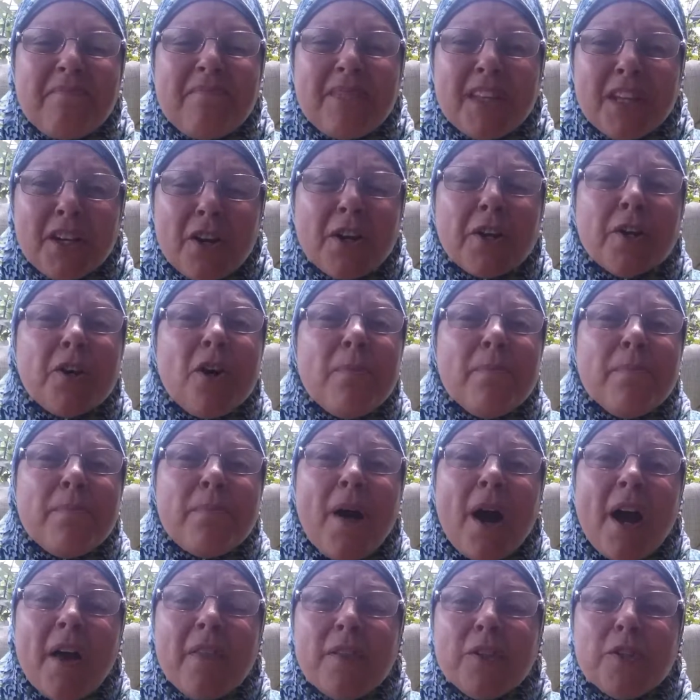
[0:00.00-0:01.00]
And I
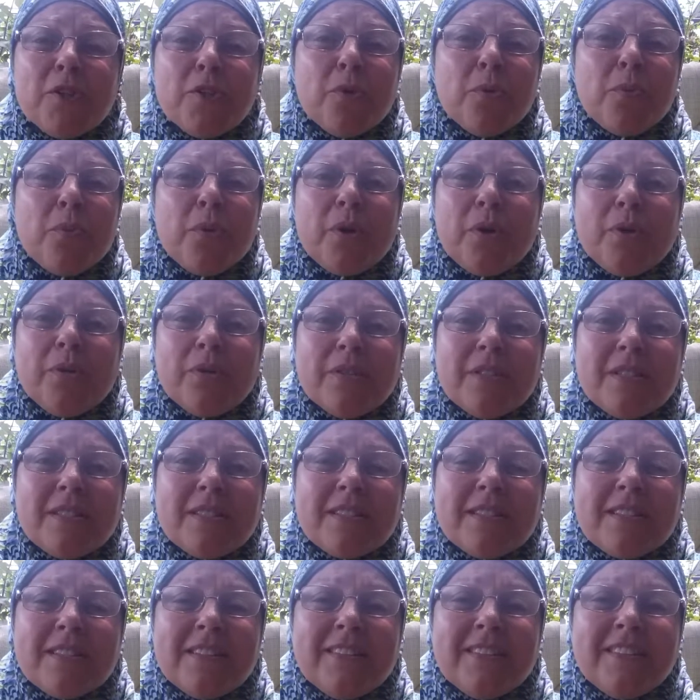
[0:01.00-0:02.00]
combine the two
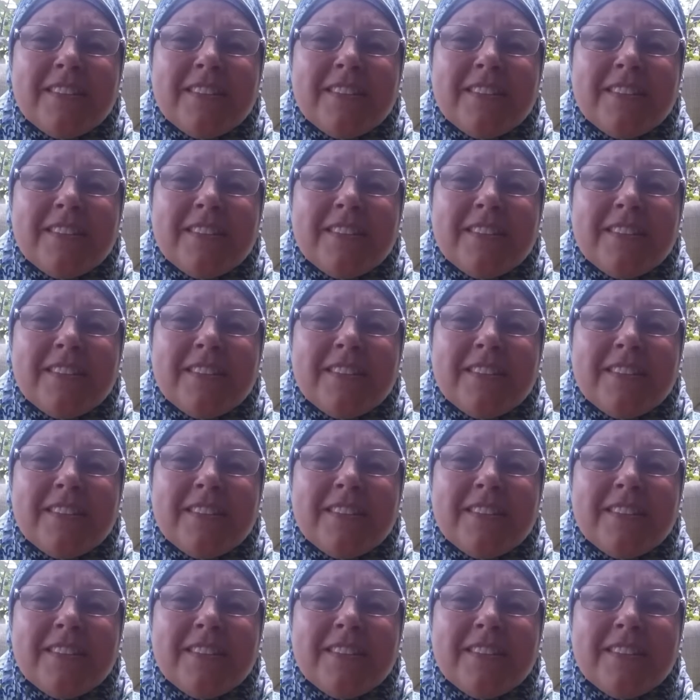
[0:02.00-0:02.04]
worlds.